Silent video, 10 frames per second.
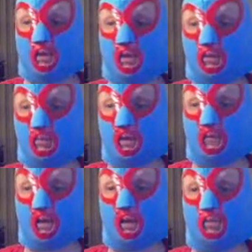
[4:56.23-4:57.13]
video, my
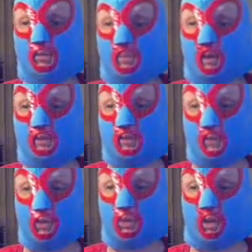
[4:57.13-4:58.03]
video response to
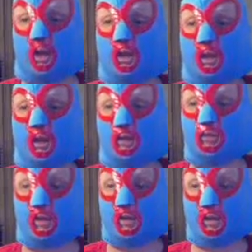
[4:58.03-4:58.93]
virtual
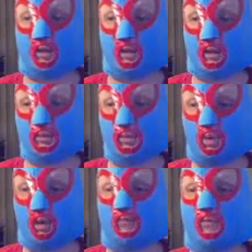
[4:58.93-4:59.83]
Holocaust, is a
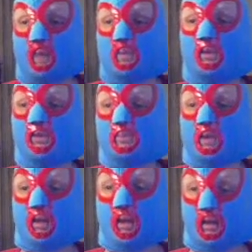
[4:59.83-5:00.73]
word of nebulous
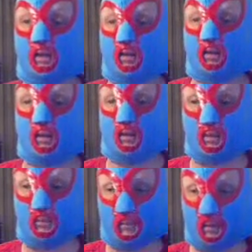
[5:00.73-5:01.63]
meaning.
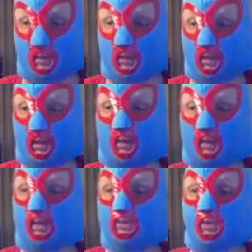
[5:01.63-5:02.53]
There
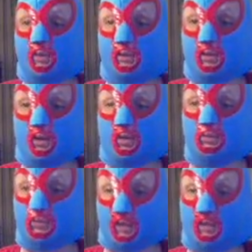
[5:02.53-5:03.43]
is
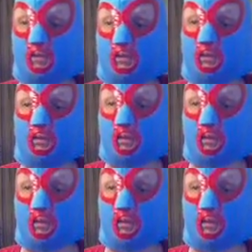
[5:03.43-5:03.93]
no single